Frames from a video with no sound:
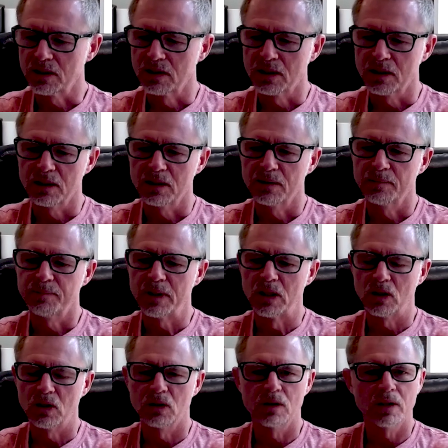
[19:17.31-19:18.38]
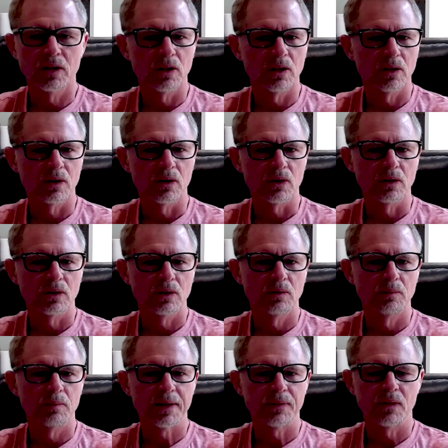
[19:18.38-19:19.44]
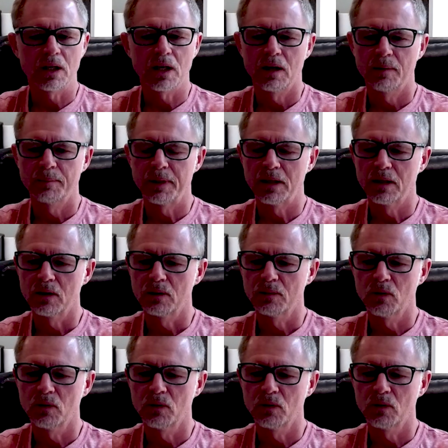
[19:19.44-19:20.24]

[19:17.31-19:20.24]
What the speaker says: earlier you made the comment,